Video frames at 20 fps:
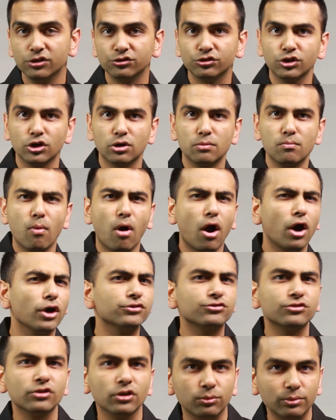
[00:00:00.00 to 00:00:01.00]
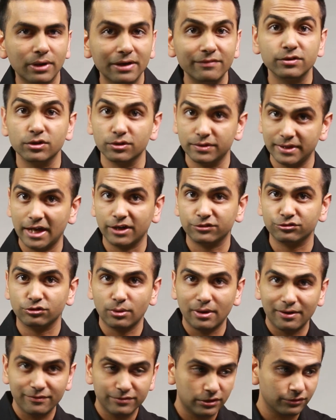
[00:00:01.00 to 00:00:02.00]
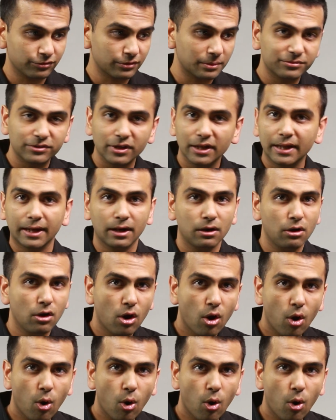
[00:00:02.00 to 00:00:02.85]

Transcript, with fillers: So your marginal revenue, the extra revenue from selling